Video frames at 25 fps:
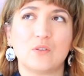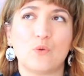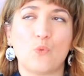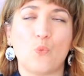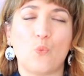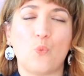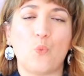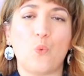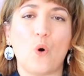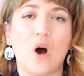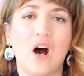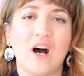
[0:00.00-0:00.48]

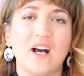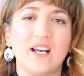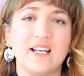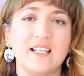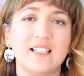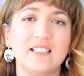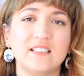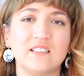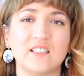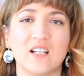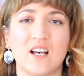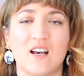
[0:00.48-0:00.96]

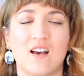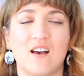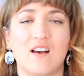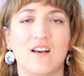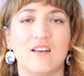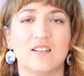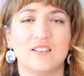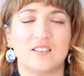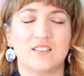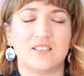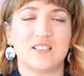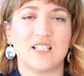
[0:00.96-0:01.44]

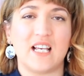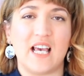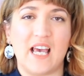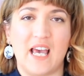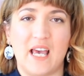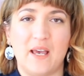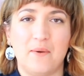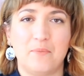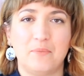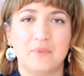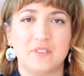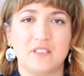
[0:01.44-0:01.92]
wider
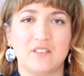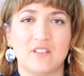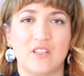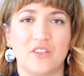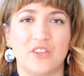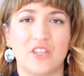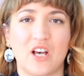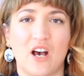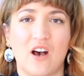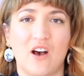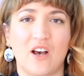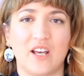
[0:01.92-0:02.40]
tips
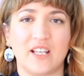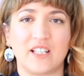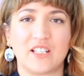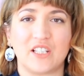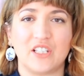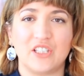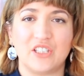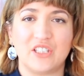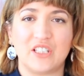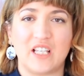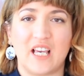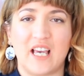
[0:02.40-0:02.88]
that I
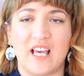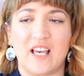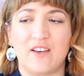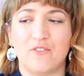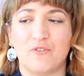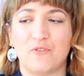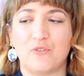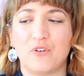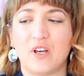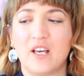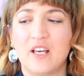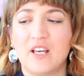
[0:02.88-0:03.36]
could
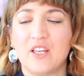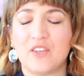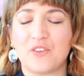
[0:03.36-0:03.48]
give,